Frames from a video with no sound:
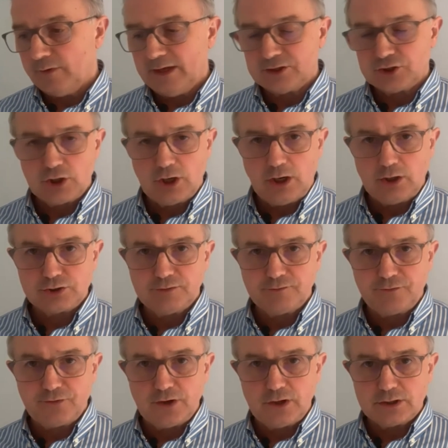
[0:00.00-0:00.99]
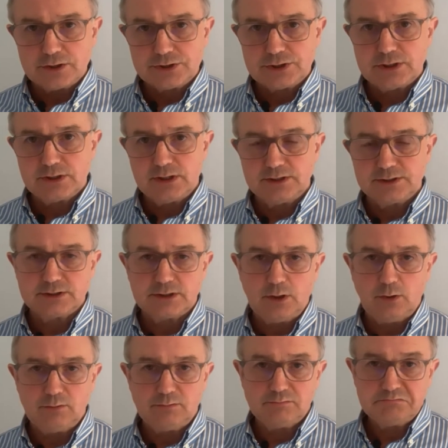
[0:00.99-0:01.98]
charging first, and
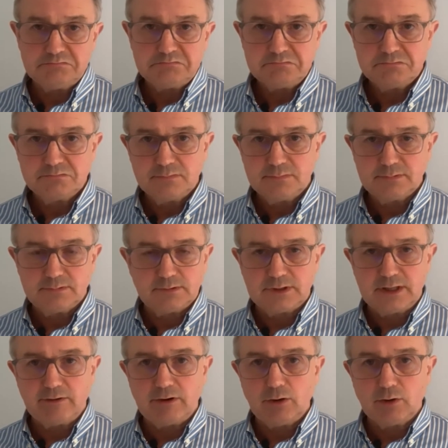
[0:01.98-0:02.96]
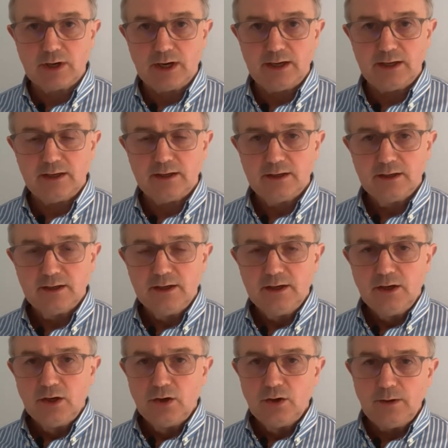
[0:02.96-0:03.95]
so they're okay.
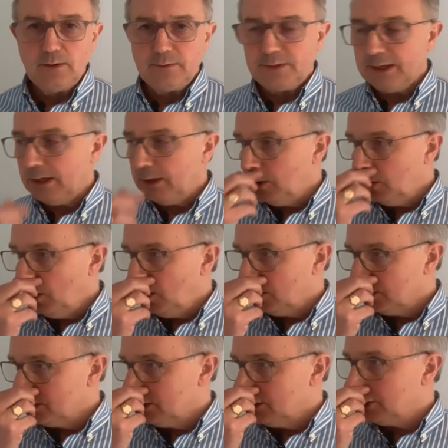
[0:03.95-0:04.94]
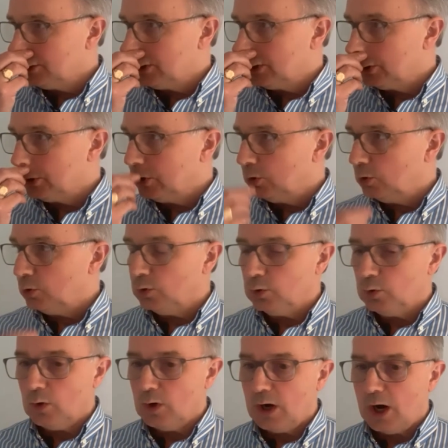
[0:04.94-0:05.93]
They're not
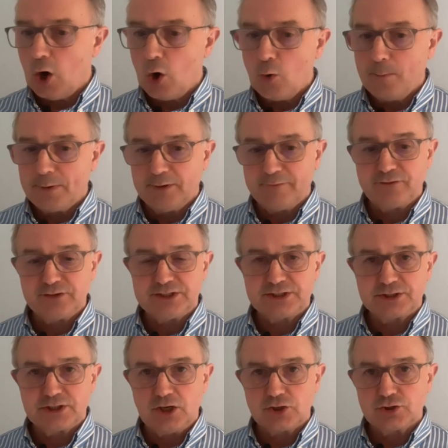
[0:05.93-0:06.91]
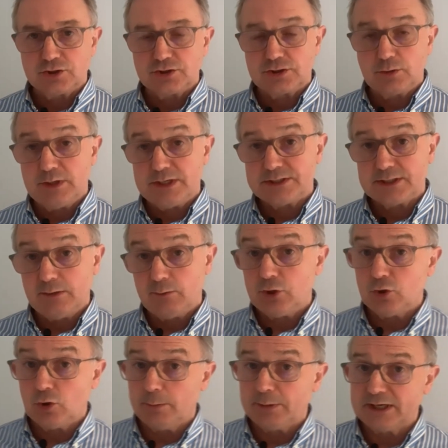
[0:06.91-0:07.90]
too open for discussion. So we're saying, well,
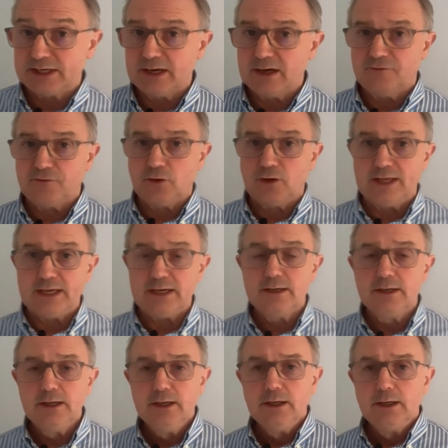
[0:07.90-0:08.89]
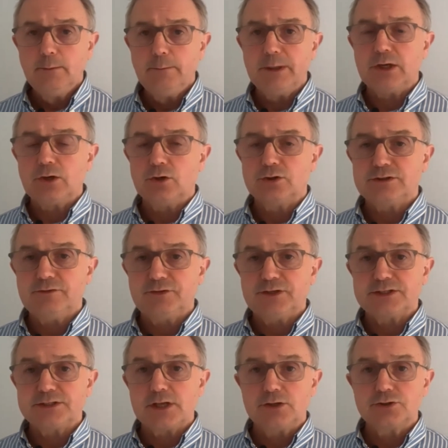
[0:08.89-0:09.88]
you've got to be careful there, because if
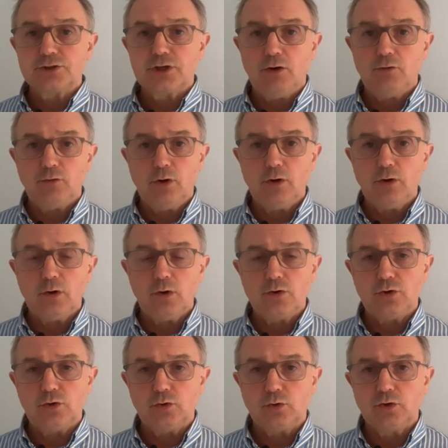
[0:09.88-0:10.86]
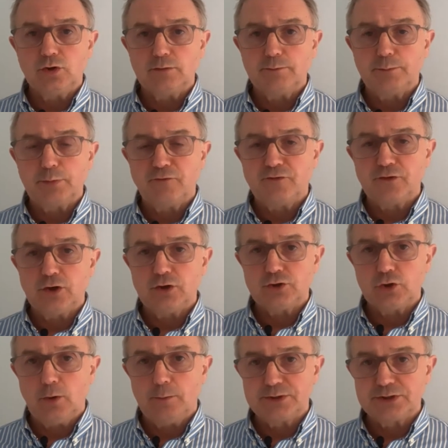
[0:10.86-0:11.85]
this does go wrong, you could have
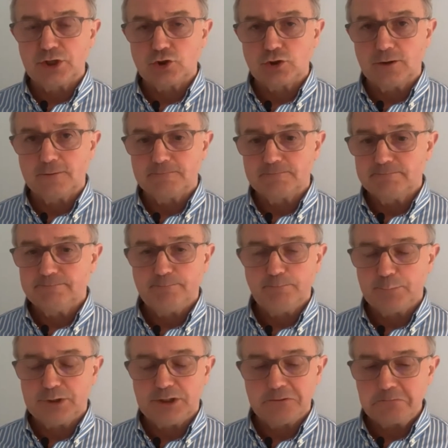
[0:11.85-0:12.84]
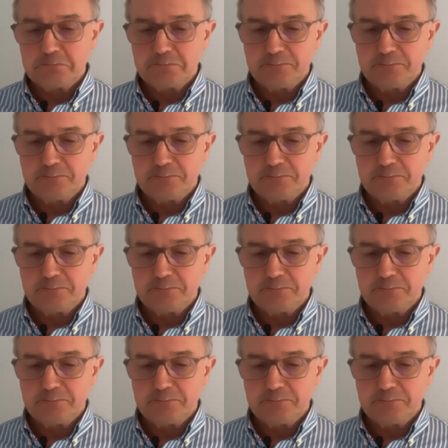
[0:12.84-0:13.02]
preferred your position. But